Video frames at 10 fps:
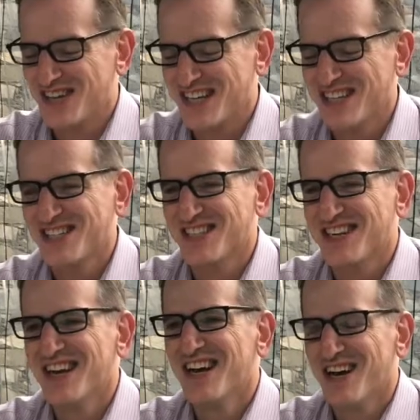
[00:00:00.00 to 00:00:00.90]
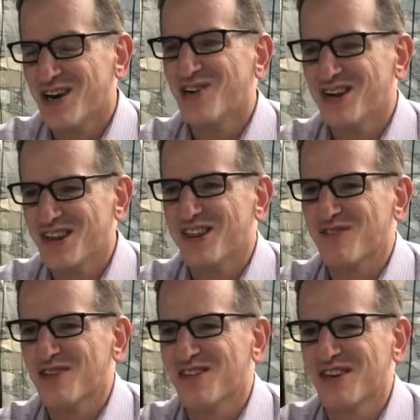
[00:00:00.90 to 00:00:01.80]
the kitchen underneath
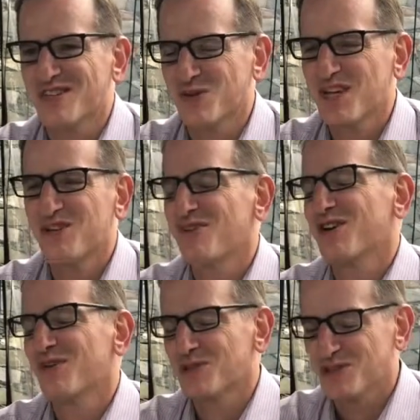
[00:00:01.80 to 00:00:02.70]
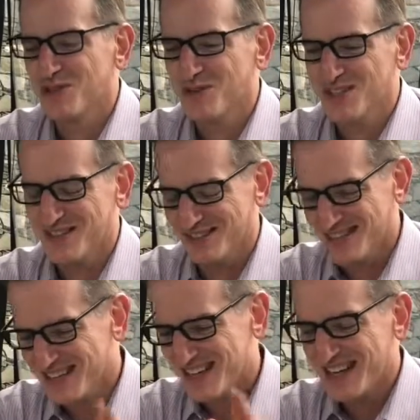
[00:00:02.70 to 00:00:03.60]
everything. So we had to figure out what to do with it and
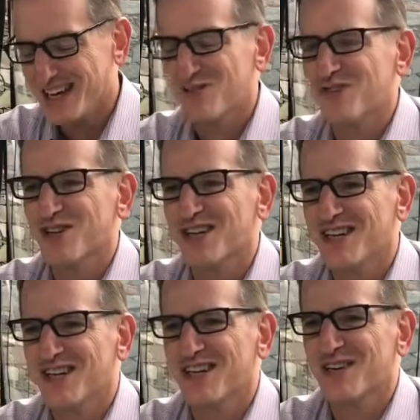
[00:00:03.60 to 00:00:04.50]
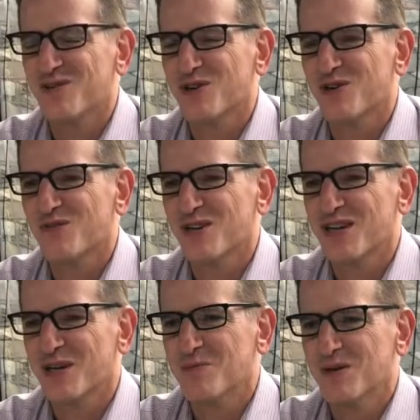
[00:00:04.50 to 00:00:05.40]
had to fill it in and cover it over again.